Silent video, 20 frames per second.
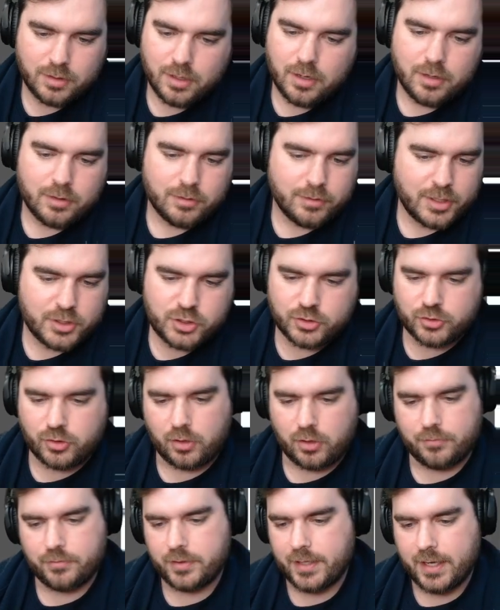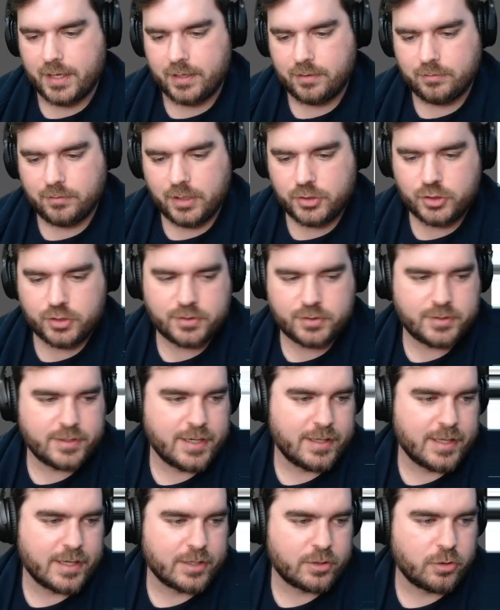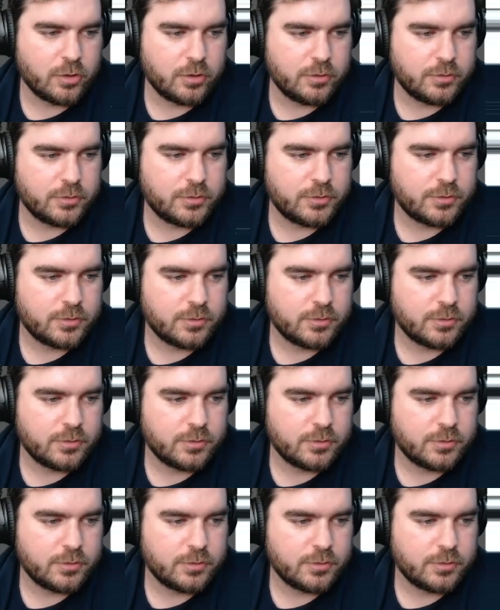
Let's just go for that. Let's just see how that goes.